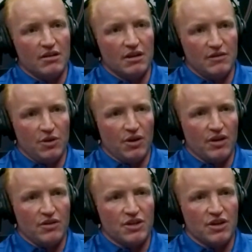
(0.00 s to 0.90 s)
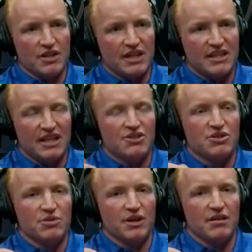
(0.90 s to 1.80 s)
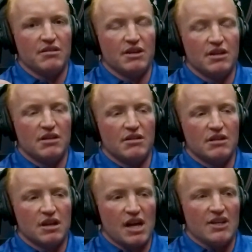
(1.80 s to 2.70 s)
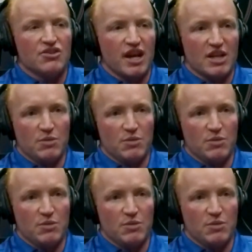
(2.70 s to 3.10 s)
of New York and New Jersey is issuing contracts